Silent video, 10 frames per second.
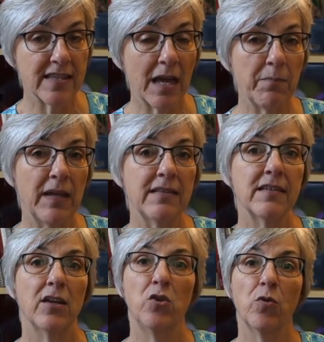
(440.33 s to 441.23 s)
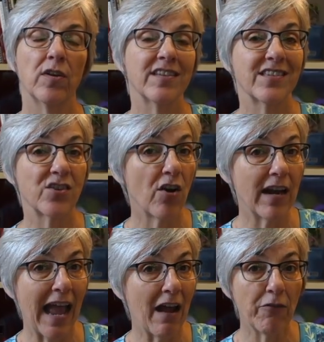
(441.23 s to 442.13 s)
that means you're going to
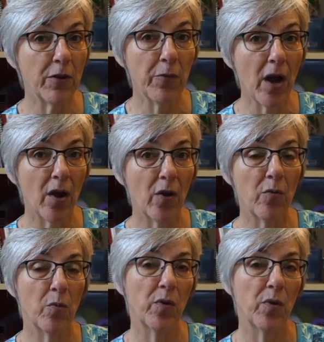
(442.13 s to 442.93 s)
start every row